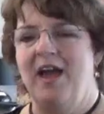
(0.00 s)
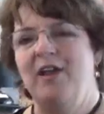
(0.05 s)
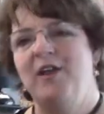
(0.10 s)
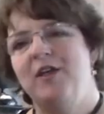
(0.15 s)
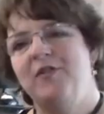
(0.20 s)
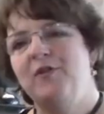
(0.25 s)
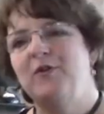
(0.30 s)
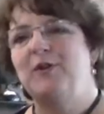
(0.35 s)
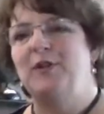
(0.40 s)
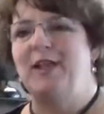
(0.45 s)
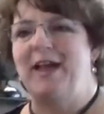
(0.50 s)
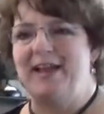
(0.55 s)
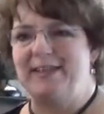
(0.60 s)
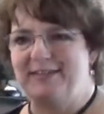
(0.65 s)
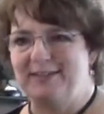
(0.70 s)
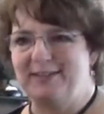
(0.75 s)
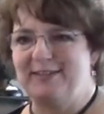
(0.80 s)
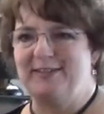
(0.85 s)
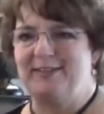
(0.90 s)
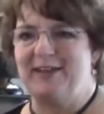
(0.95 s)
Another
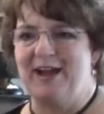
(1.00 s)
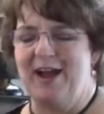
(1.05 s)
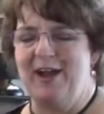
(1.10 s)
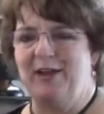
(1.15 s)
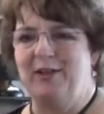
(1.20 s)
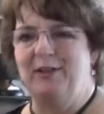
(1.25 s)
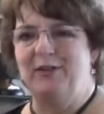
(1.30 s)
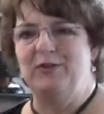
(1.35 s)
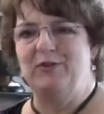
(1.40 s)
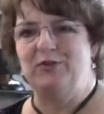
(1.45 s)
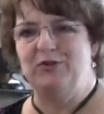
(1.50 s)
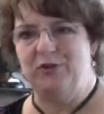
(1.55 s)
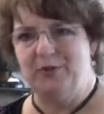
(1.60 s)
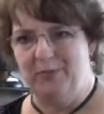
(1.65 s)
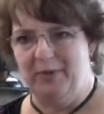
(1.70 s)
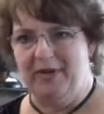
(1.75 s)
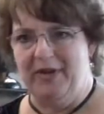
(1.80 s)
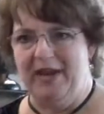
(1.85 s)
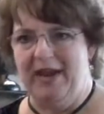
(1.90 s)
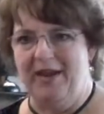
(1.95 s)
classic style is
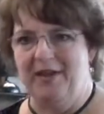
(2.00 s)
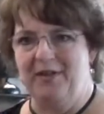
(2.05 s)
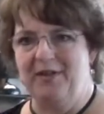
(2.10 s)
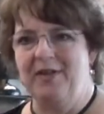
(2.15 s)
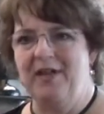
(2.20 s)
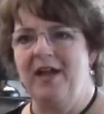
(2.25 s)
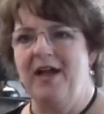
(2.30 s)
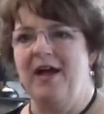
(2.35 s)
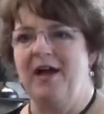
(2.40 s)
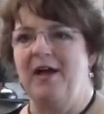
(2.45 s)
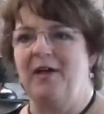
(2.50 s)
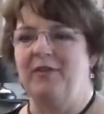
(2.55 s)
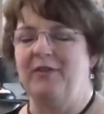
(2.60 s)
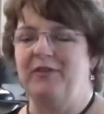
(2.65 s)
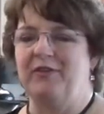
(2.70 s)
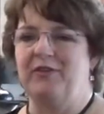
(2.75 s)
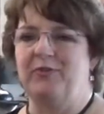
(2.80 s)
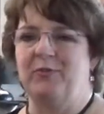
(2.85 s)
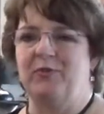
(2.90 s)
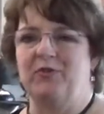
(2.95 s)
Chippendale. Uh,
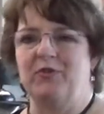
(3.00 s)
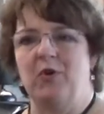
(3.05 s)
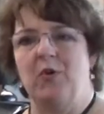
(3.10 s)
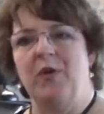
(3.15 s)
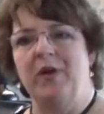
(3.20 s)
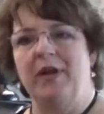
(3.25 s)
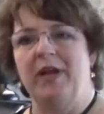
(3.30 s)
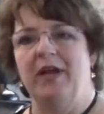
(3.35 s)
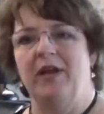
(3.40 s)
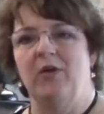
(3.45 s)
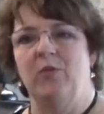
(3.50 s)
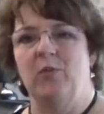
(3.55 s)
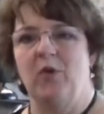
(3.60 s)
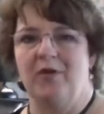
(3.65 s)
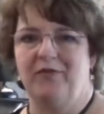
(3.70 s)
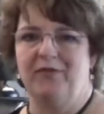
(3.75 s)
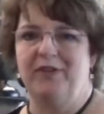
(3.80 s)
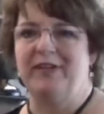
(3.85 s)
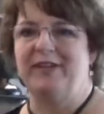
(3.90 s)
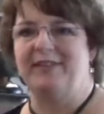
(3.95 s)
this was going in
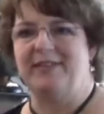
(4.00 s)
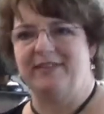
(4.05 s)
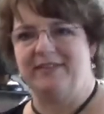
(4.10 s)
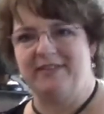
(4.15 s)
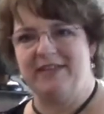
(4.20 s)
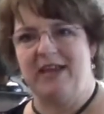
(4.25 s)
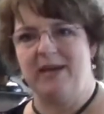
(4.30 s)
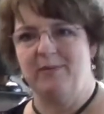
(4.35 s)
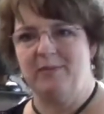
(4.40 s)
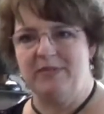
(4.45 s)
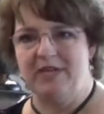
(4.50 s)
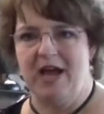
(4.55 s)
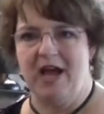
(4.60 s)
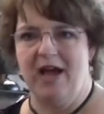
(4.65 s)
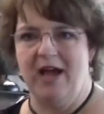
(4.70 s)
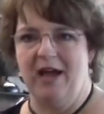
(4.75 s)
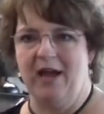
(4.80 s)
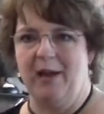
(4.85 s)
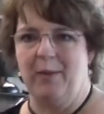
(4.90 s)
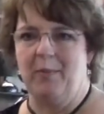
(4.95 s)
roughly at the same
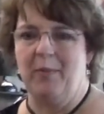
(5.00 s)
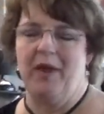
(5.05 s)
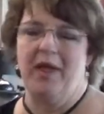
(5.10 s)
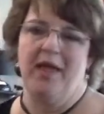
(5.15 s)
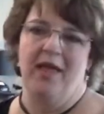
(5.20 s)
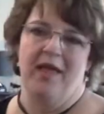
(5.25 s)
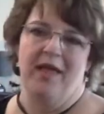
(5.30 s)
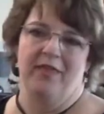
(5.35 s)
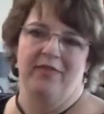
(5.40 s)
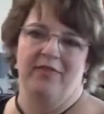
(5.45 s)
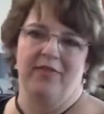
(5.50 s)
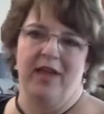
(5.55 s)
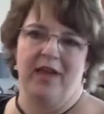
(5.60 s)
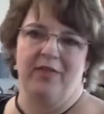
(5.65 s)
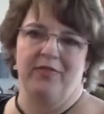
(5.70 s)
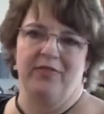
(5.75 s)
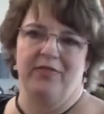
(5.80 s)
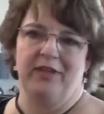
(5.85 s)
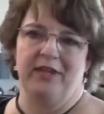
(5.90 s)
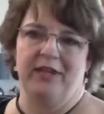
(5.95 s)
time
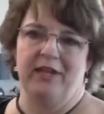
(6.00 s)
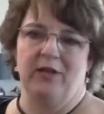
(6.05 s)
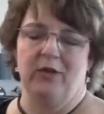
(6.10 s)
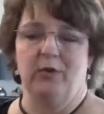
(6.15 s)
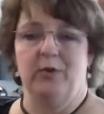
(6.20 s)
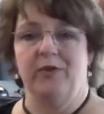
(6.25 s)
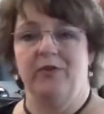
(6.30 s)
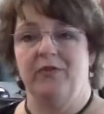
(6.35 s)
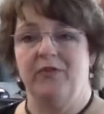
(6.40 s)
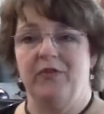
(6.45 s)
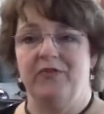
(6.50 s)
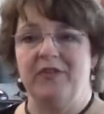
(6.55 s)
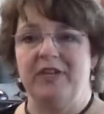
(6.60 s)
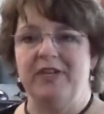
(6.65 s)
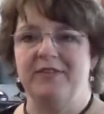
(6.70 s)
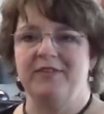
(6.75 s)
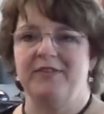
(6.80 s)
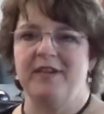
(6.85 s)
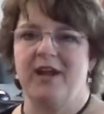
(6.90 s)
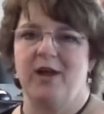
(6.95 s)
that the Louis
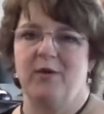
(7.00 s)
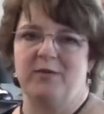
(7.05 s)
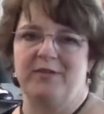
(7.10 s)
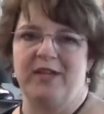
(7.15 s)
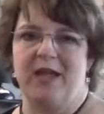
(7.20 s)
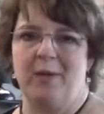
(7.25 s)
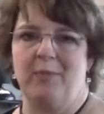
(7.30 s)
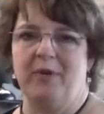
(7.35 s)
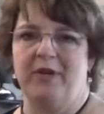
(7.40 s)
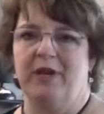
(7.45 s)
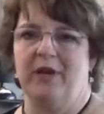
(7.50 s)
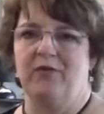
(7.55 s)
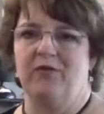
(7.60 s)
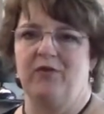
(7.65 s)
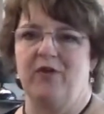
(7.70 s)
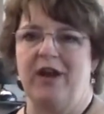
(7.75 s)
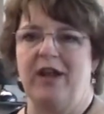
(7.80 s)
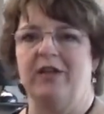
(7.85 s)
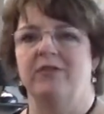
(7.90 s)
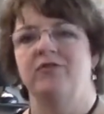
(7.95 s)
XV style was happening in
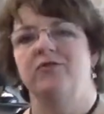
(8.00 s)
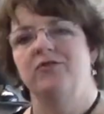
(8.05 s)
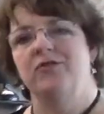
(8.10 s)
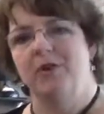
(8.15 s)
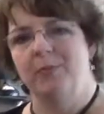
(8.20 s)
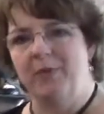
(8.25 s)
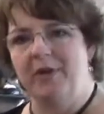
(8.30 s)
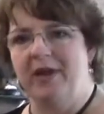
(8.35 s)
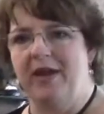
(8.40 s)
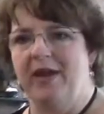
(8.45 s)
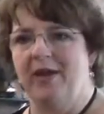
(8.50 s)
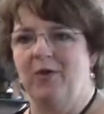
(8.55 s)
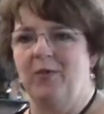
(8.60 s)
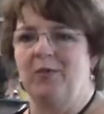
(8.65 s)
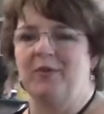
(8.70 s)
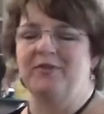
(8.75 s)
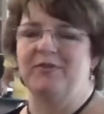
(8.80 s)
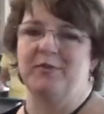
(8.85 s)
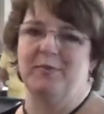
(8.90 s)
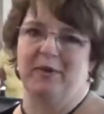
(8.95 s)
France. Chippendale
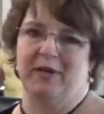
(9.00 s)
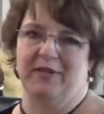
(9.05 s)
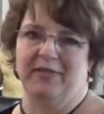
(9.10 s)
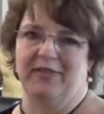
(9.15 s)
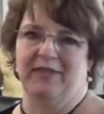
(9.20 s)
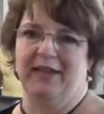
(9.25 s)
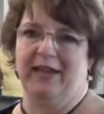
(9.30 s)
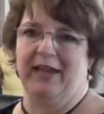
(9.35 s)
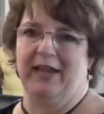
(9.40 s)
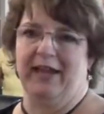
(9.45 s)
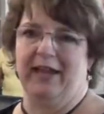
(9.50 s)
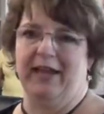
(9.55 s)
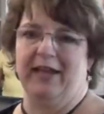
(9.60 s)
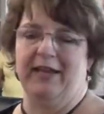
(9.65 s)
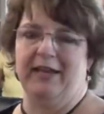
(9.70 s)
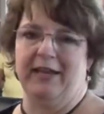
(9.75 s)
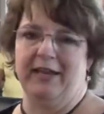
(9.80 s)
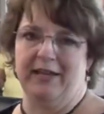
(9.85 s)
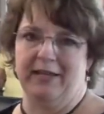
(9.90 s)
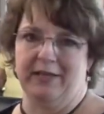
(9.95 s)
was the big thing
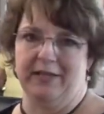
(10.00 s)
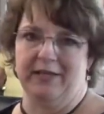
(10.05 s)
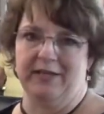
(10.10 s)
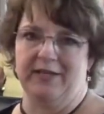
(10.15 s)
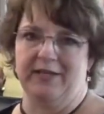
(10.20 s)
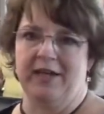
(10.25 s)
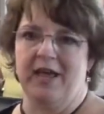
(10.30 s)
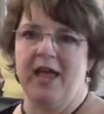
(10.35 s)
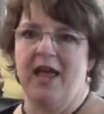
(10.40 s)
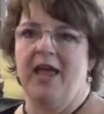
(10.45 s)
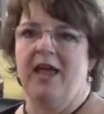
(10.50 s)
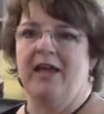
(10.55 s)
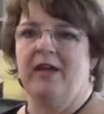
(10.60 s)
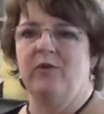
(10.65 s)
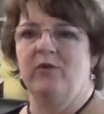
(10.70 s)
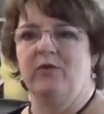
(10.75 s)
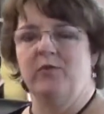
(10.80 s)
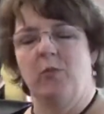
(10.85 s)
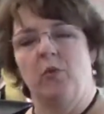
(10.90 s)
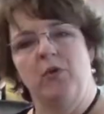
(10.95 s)
in England.
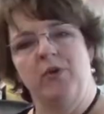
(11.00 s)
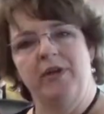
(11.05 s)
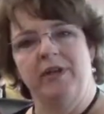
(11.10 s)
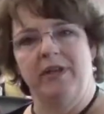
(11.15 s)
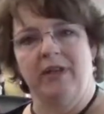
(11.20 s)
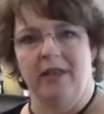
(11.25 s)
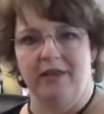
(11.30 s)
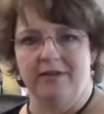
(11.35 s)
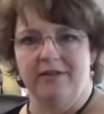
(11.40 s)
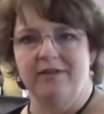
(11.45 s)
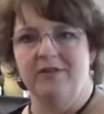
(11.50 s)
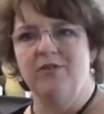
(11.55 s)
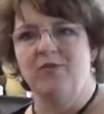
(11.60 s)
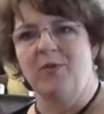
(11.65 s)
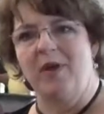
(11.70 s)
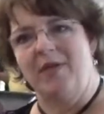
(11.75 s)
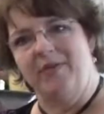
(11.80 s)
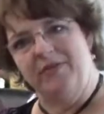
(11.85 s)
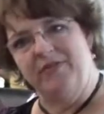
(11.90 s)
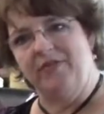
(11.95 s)
He was born in London
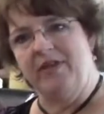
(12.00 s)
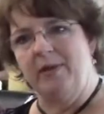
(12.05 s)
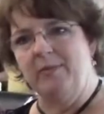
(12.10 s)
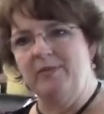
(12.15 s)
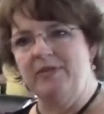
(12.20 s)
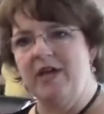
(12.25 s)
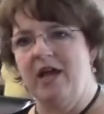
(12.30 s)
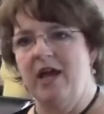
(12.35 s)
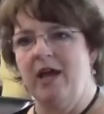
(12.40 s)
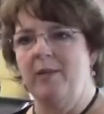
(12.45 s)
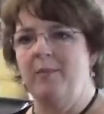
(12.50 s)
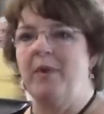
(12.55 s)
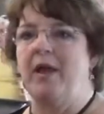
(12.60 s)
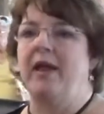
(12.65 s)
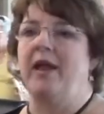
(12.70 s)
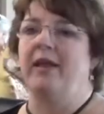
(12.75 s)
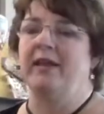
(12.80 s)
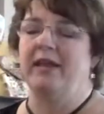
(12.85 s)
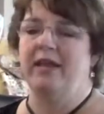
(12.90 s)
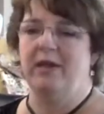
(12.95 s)
around the same time,
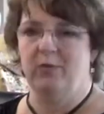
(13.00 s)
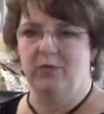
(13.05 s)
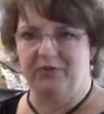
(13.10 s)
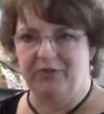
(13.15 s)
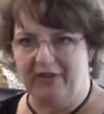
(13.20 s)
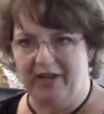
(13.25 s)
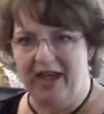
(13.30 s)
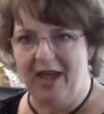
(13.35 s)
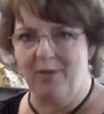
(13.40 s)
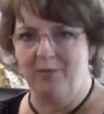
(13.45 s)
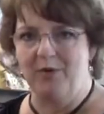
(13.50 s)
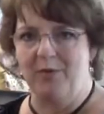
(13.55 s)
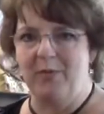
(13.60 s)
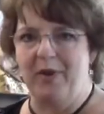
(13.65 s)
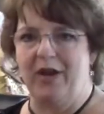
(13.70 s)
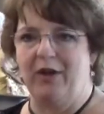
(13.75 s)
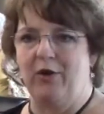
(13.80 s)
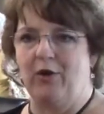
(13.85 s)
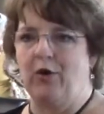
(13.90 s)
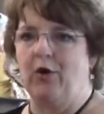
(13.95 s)
and he was a cabinet
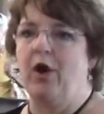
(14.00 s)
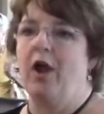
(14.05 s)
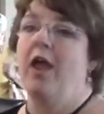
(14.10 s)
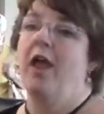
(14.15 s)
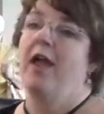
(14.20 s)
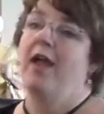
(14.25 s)
maker